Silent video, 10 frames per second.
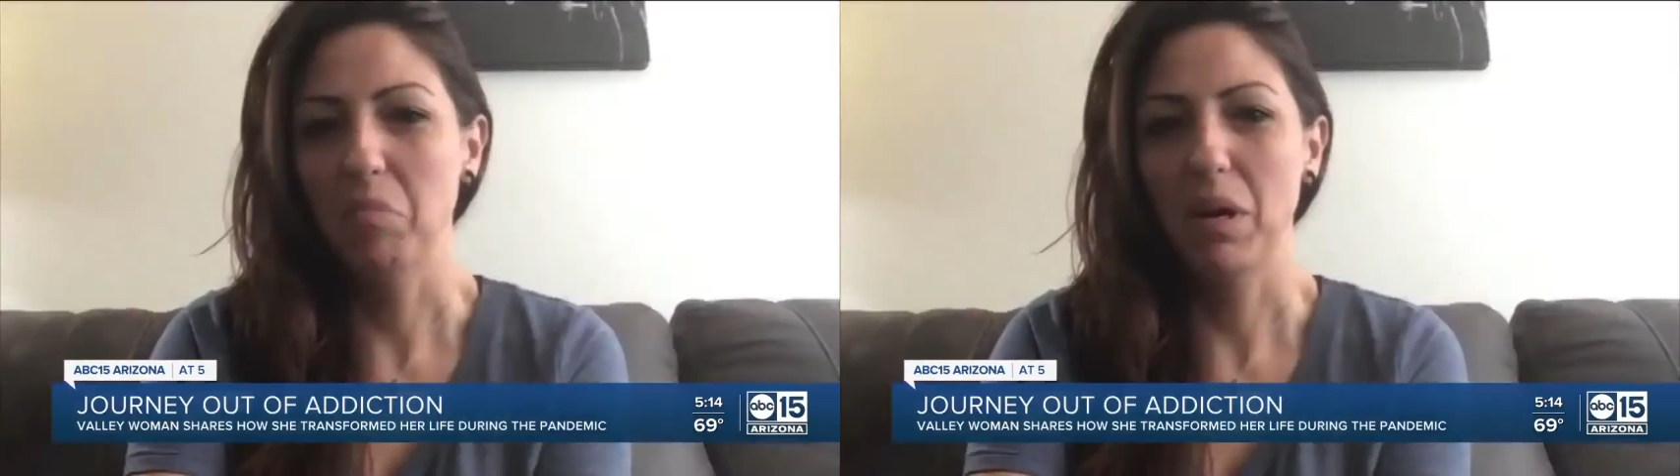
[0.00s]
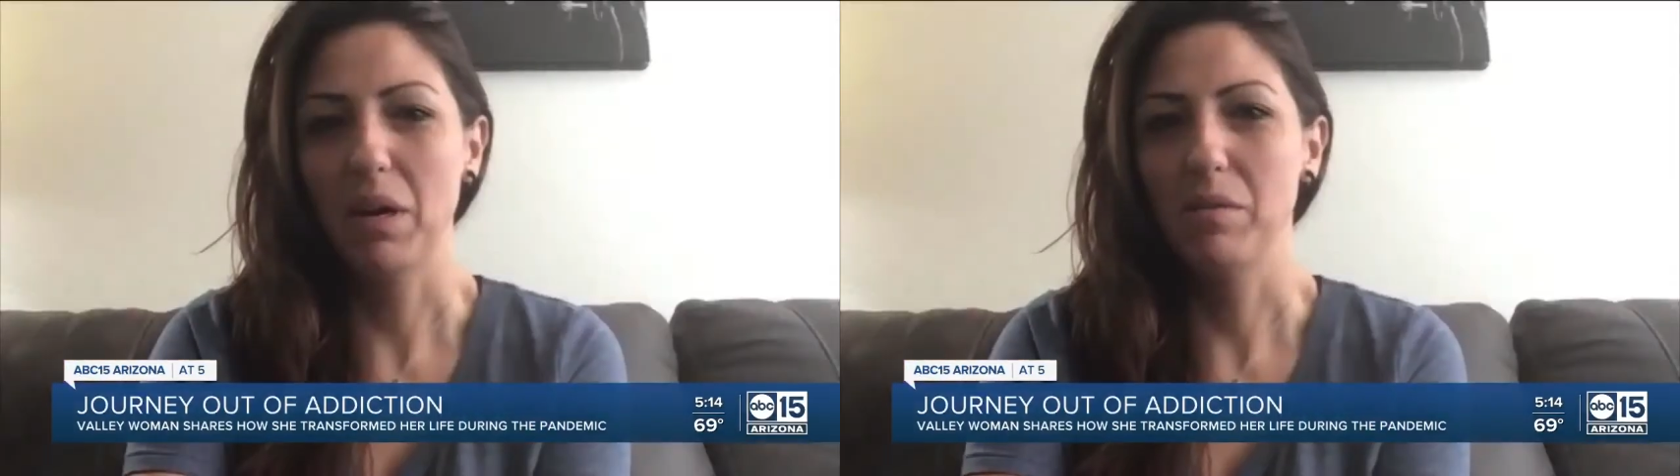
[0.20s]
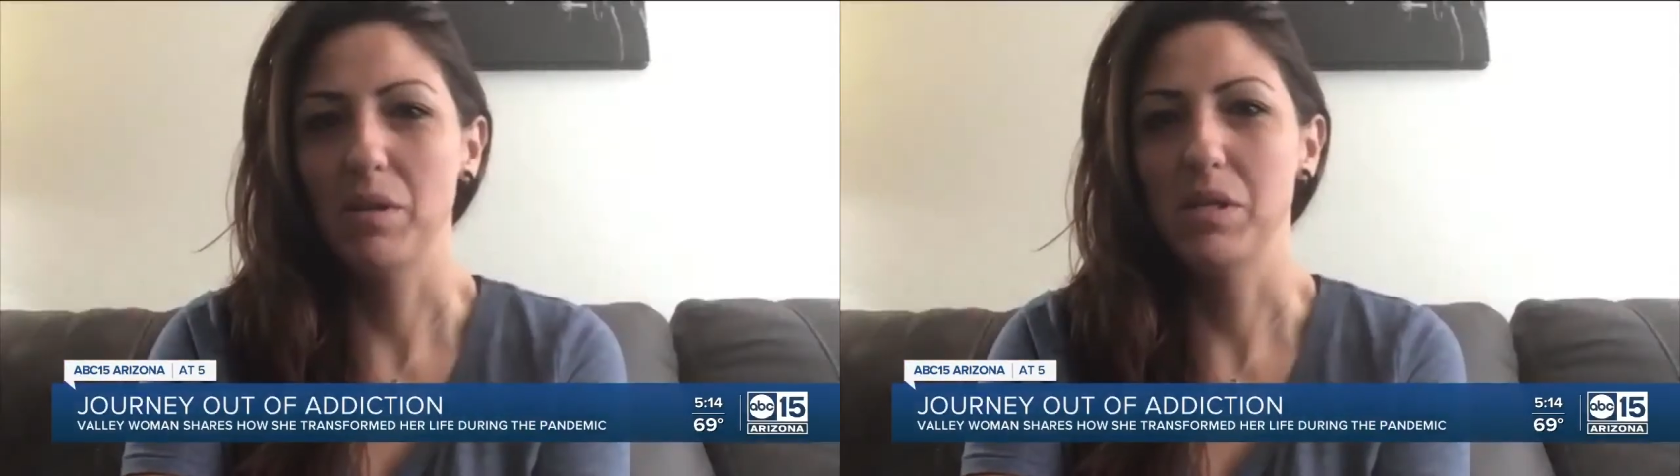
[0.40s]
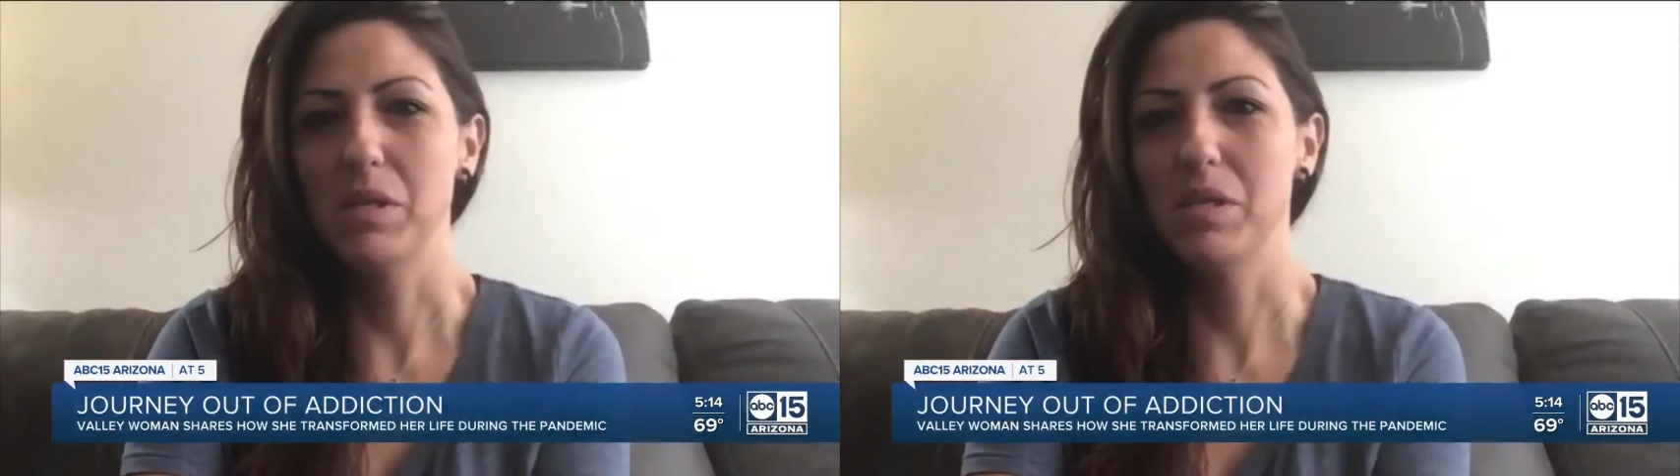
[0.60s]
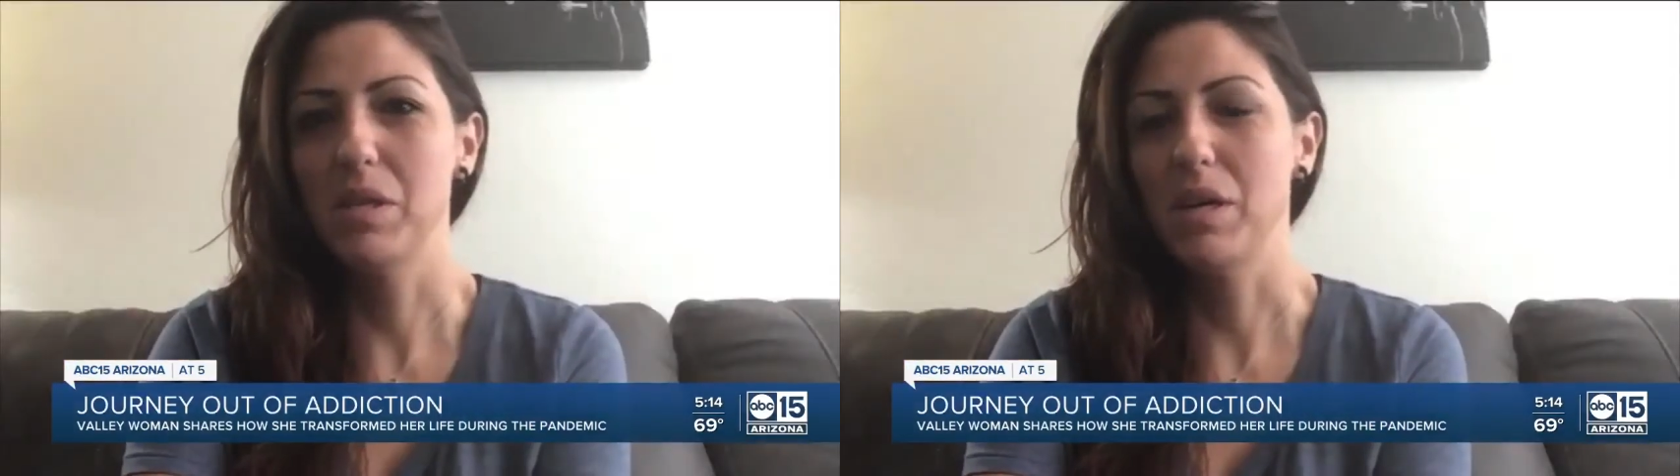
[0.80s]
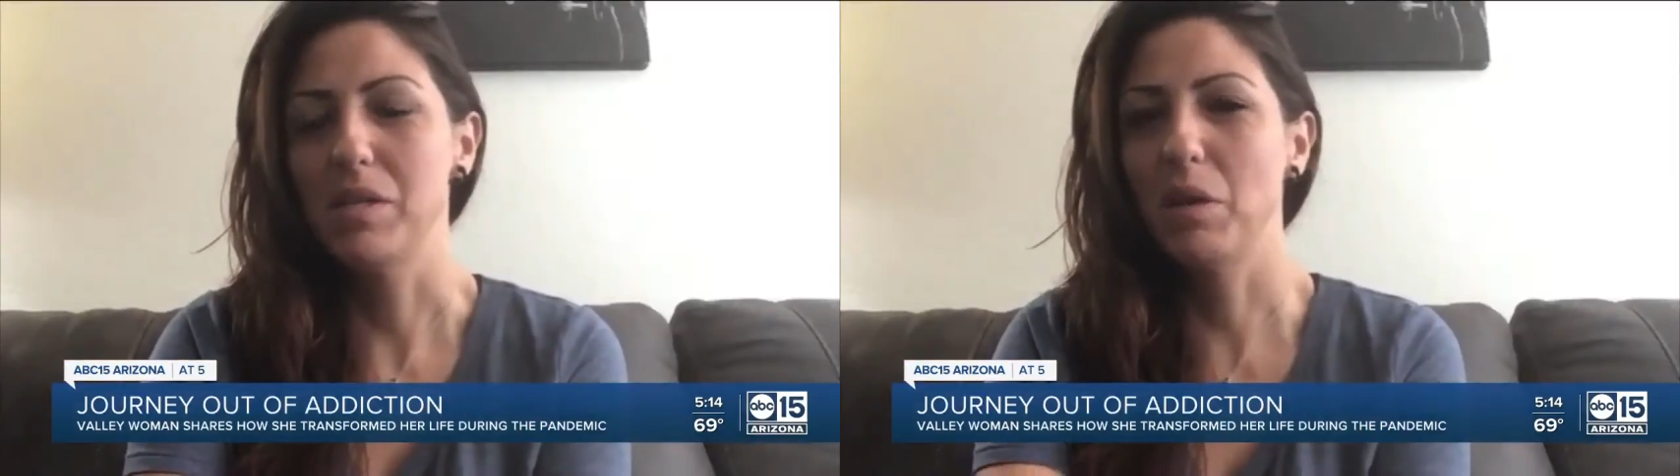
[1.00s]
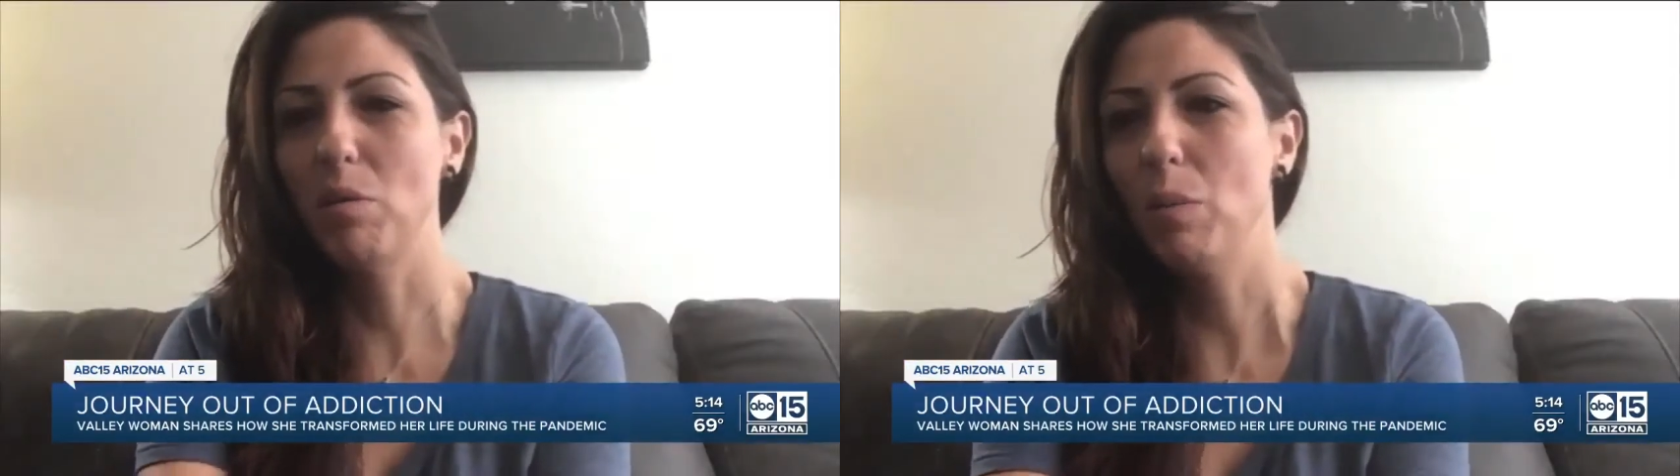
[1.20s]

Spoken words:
I was a single